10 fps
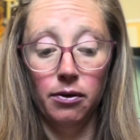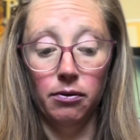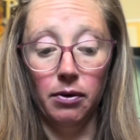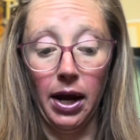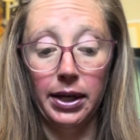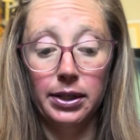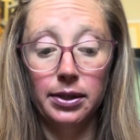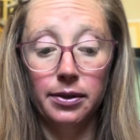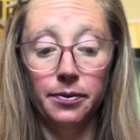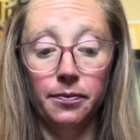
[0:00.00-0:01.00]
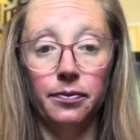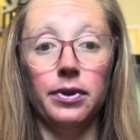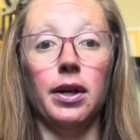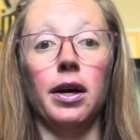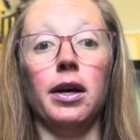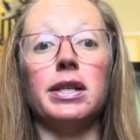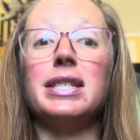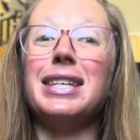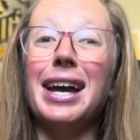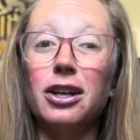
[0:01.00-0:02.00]
Right? The
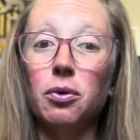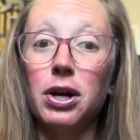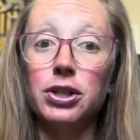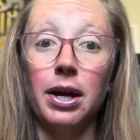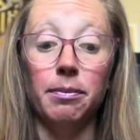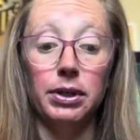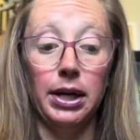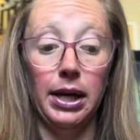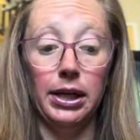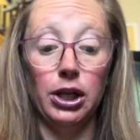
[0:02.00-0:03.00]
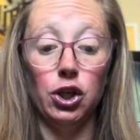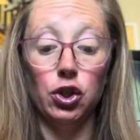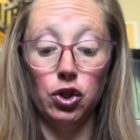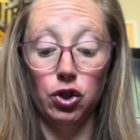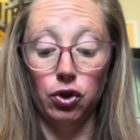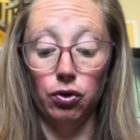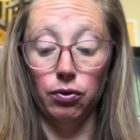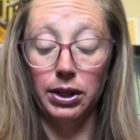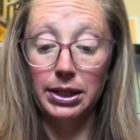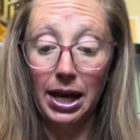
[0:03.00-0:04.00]
second question, I pertain it to
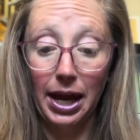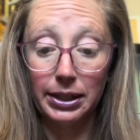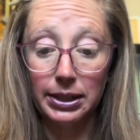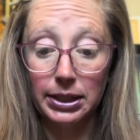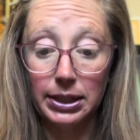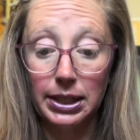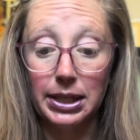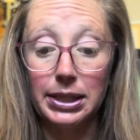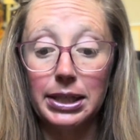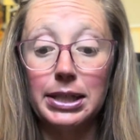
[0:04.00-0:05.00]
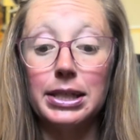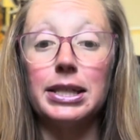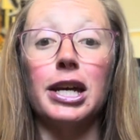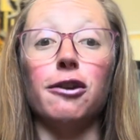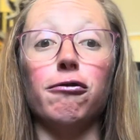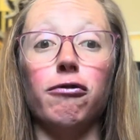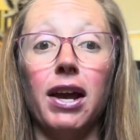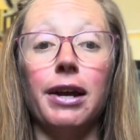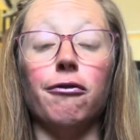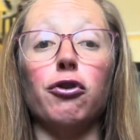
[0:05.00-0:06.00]
the text. This says this is their
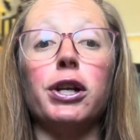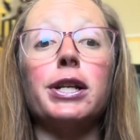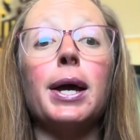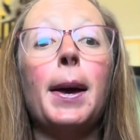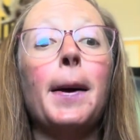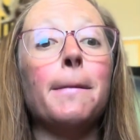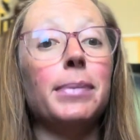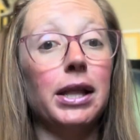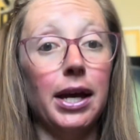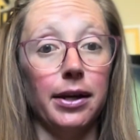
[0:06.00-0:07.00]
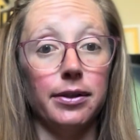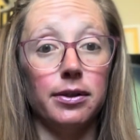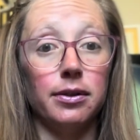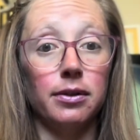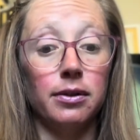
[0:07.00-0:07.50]
favorite place.